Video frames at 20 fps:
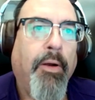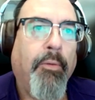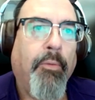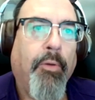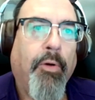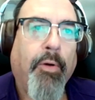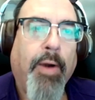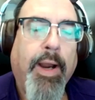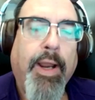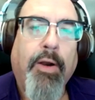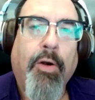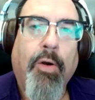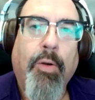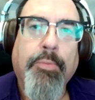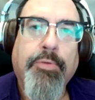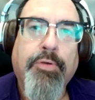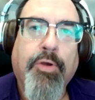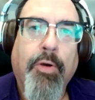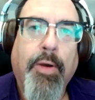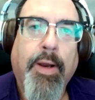Grant
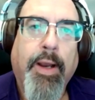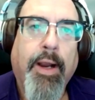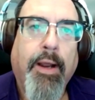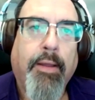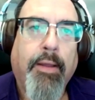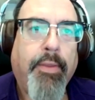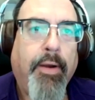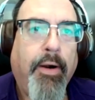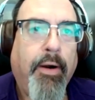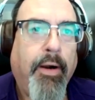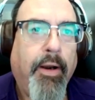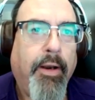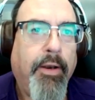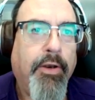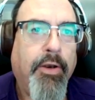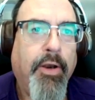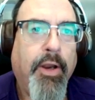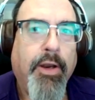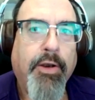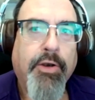Holmes going out there
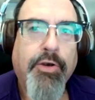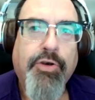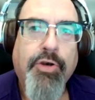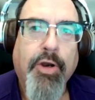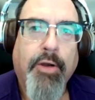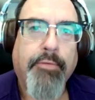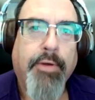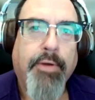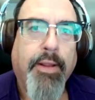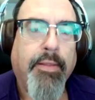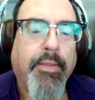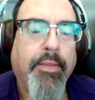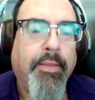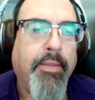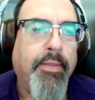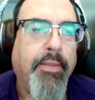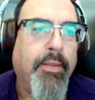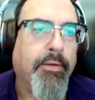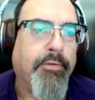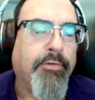and shoving
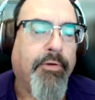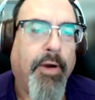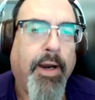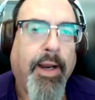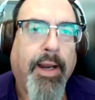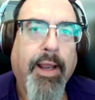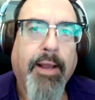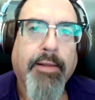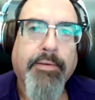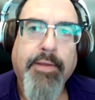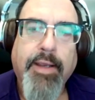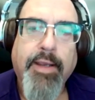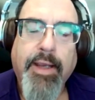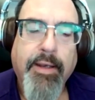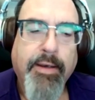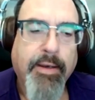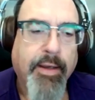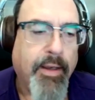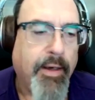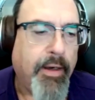the strikeouts that
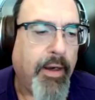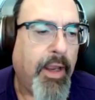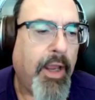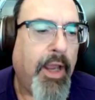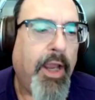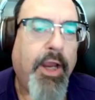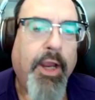he did.